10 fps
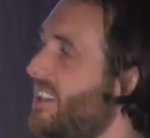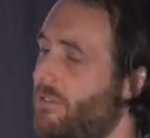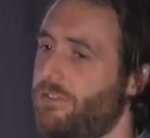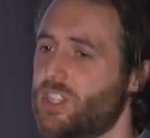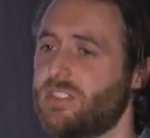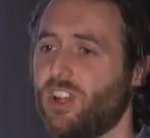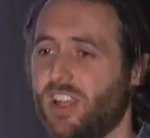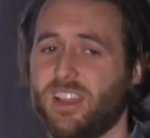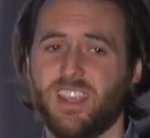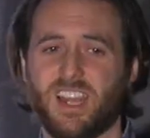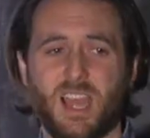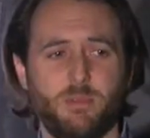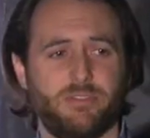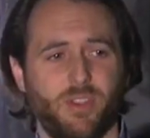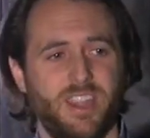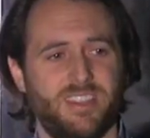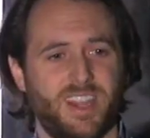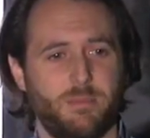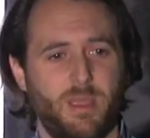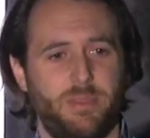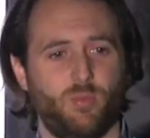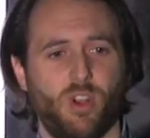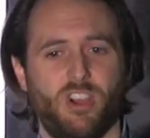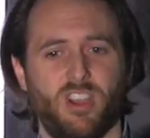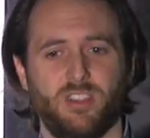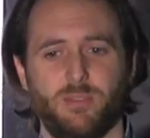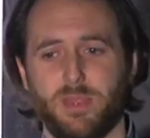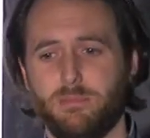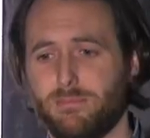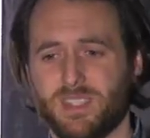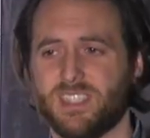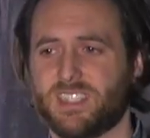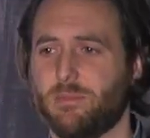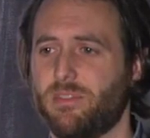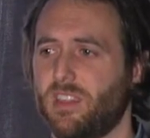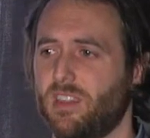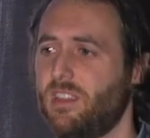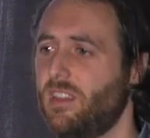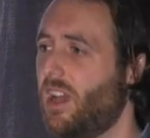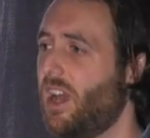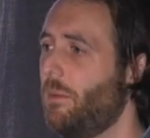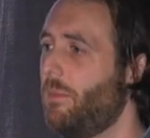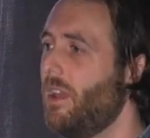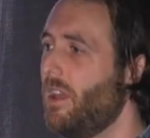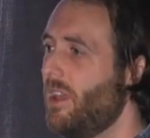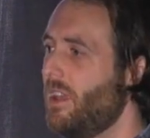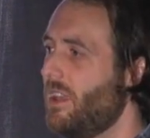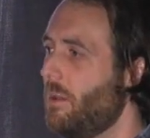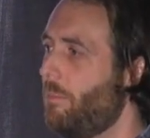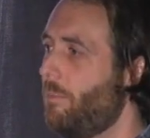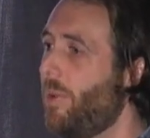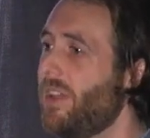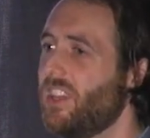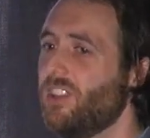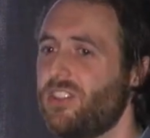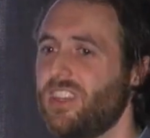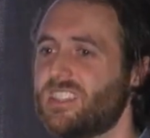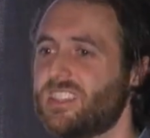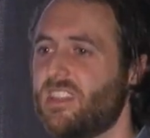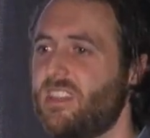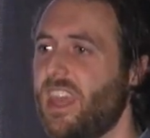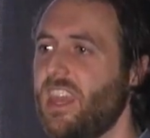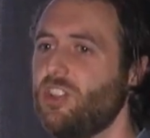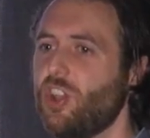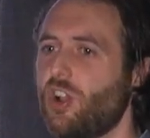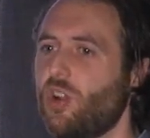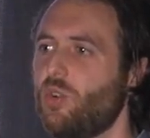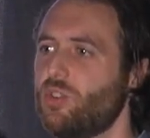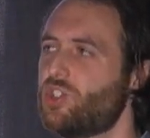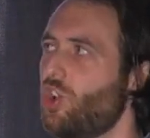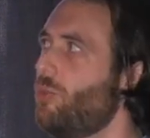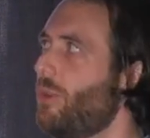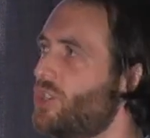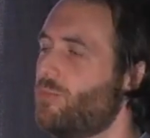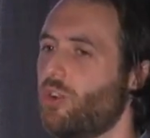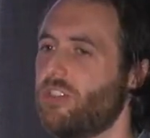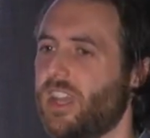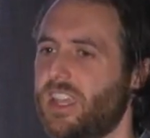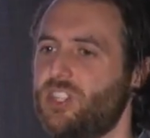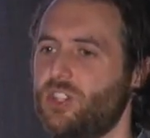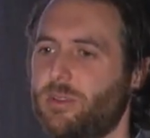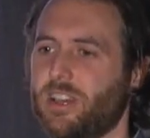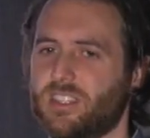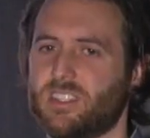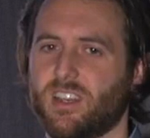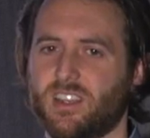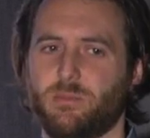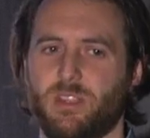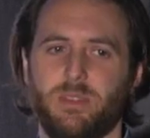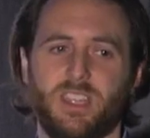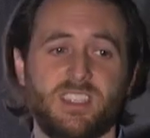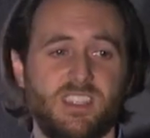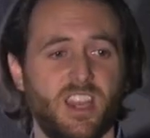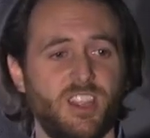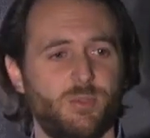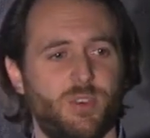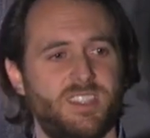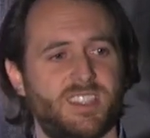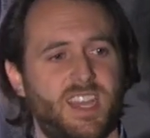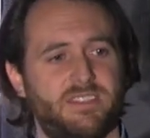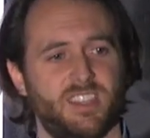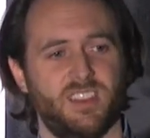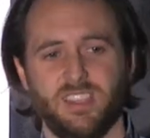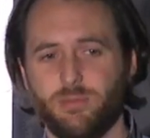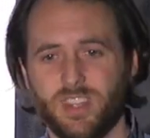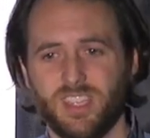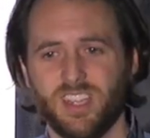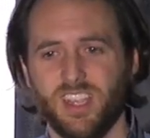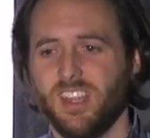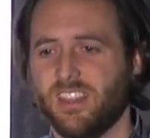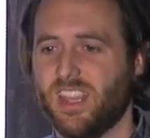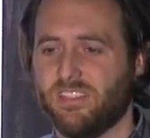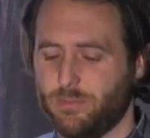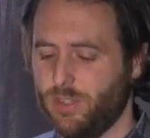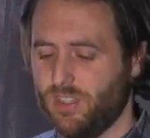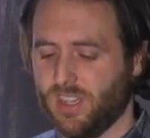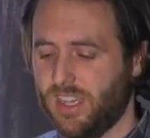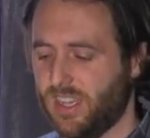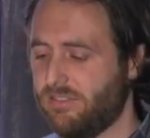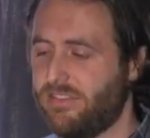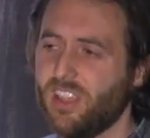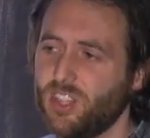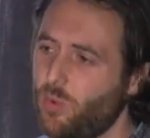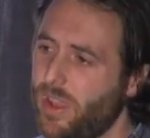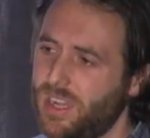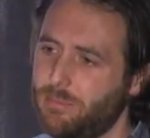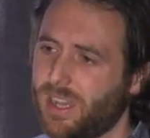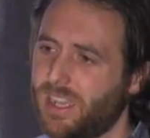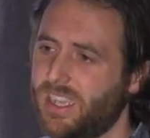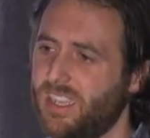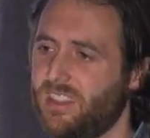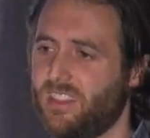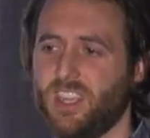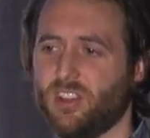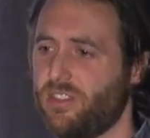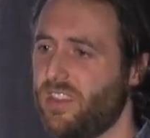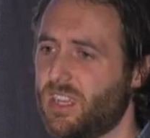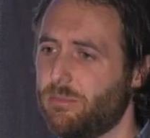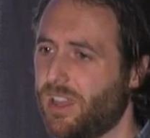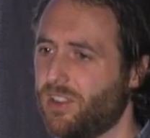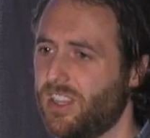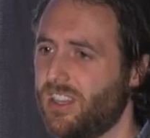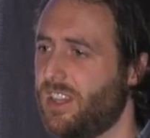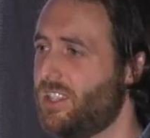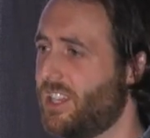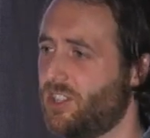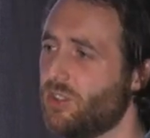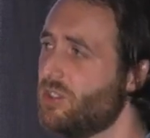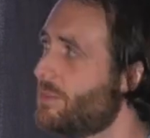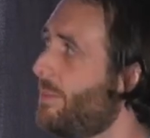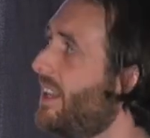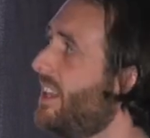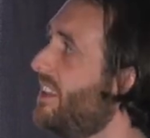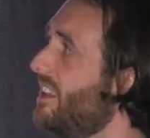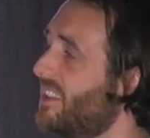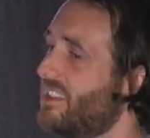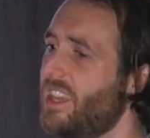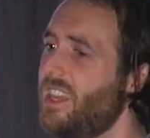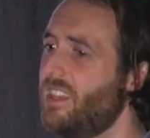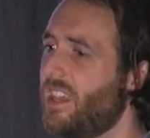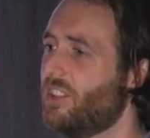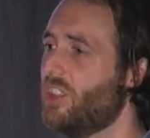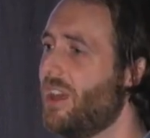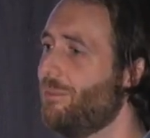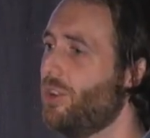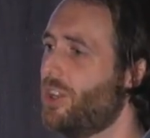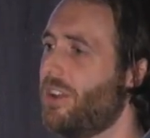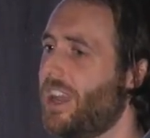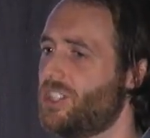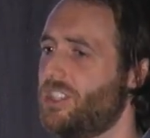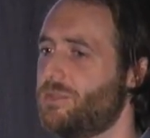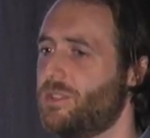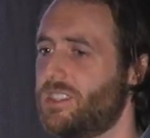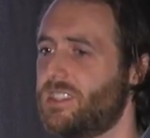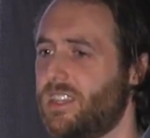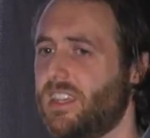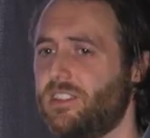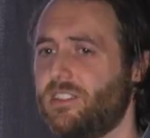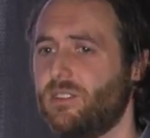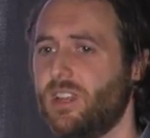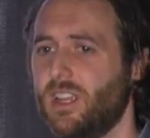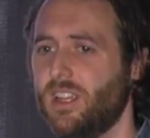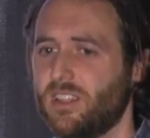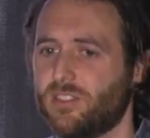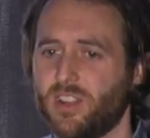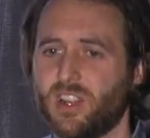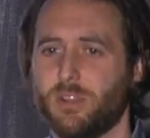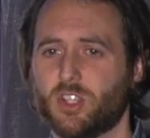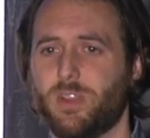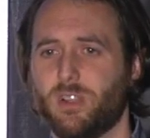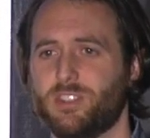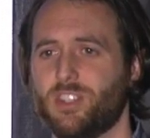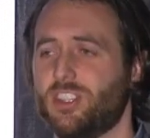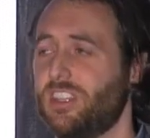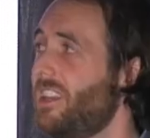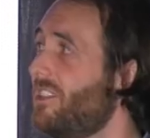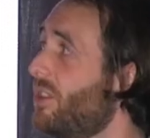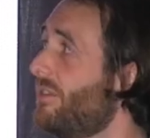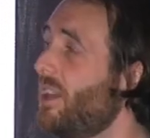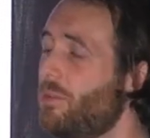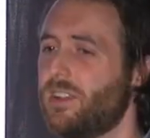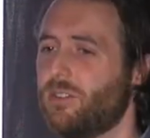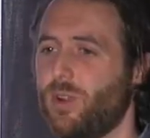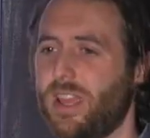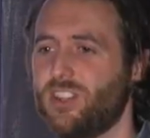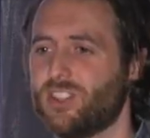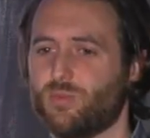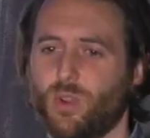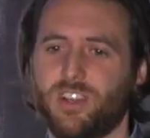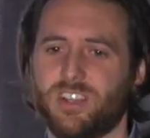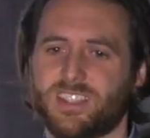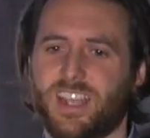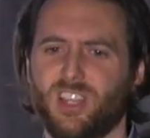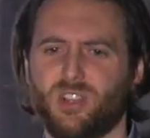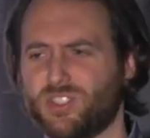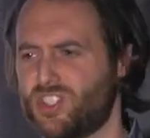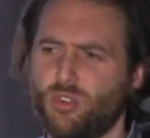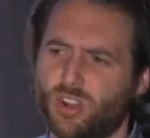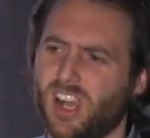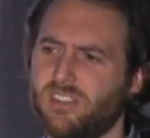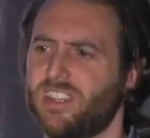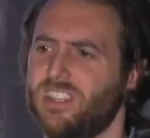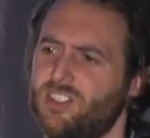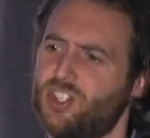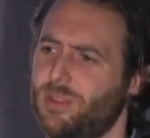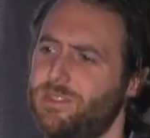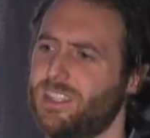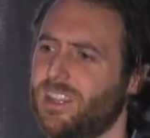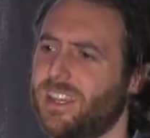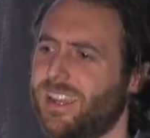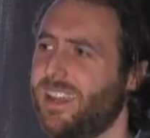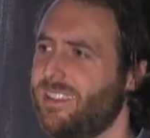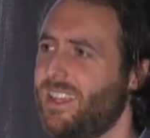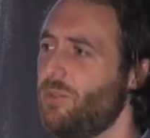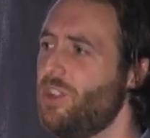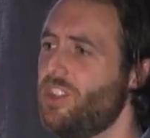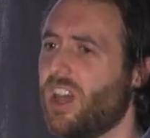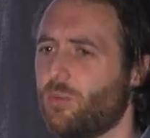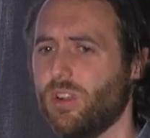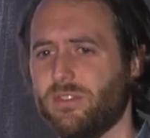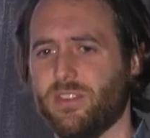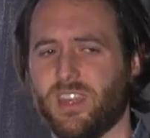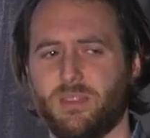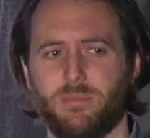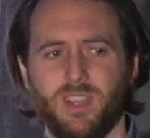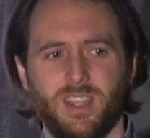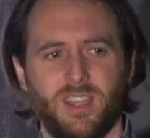like, first of all, again, I'm afraid that I might be wrong or be missing something. But the other thing is, like, they know so much more than I do about this document, because they're the ones that have to live with it. They have to be, like, evaluated by it. They all think about it. They set goals by it. Like, they have a lot more interactions with this than I do. So they're in a much better position. And so if I went away and just wrote it in a silo and was so confident and shipped it, like, it would not work for them